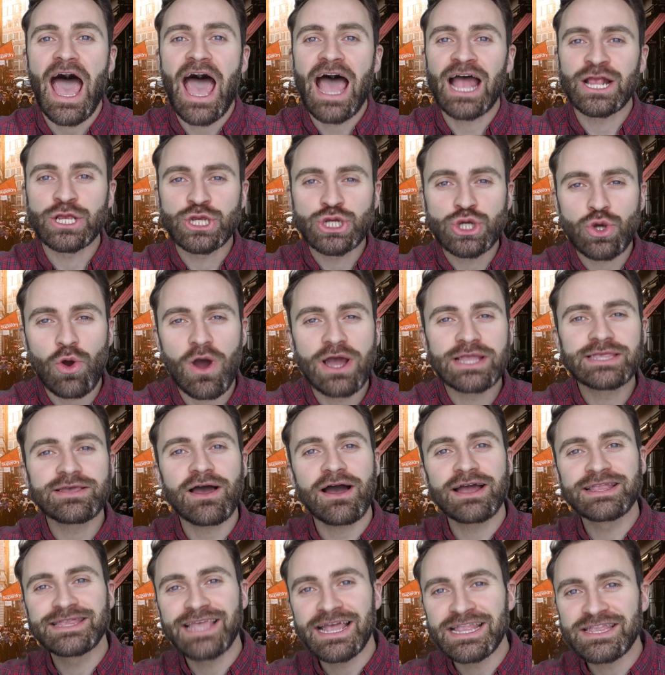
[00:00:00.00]
and try
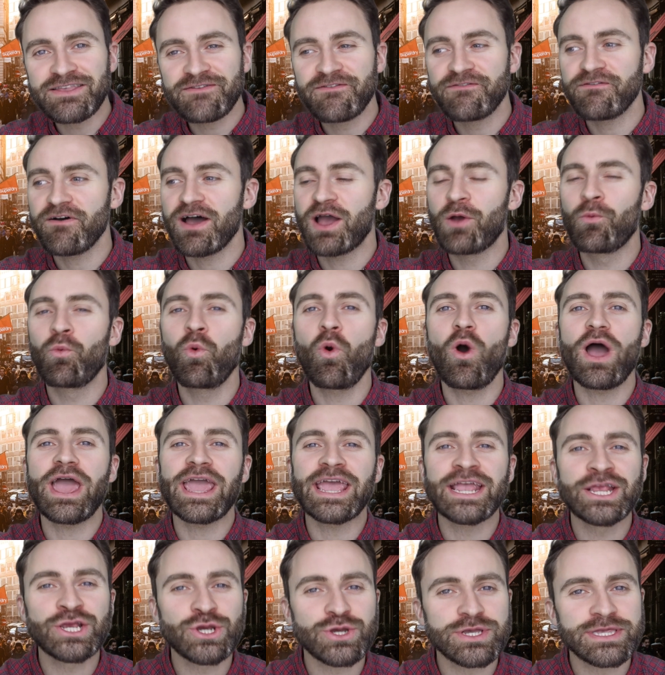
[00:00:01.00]
to identify what
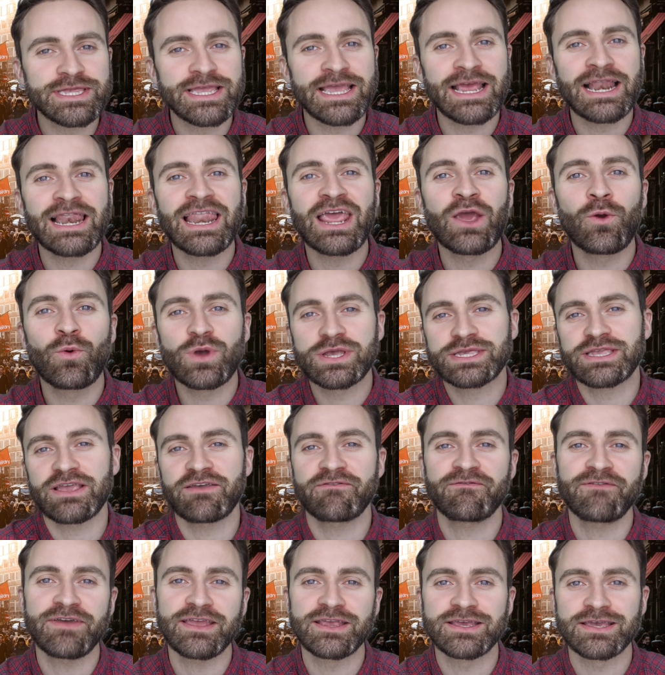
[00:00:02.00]
interesting
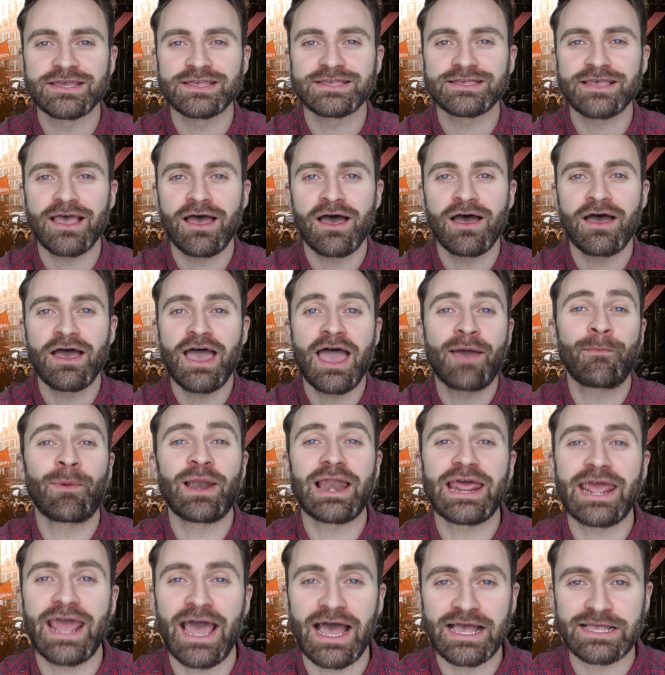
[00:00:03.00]
linguistic features uh, M
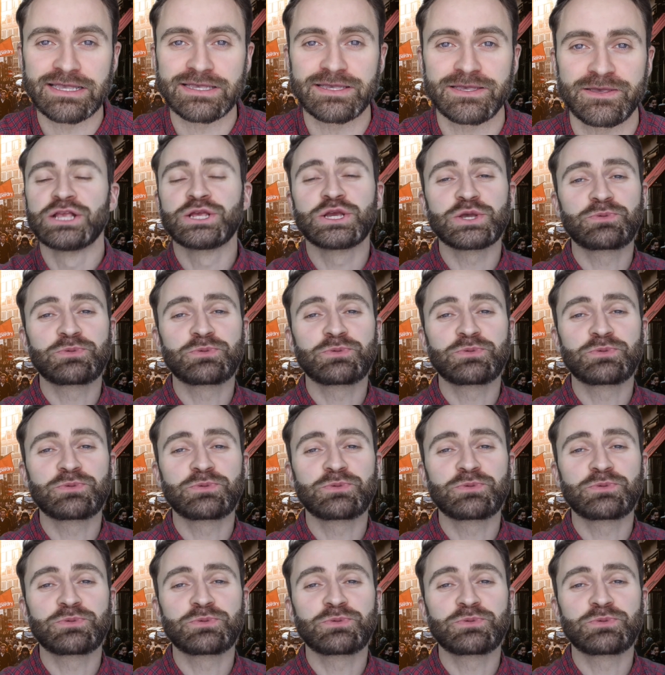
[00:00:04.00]
L E has.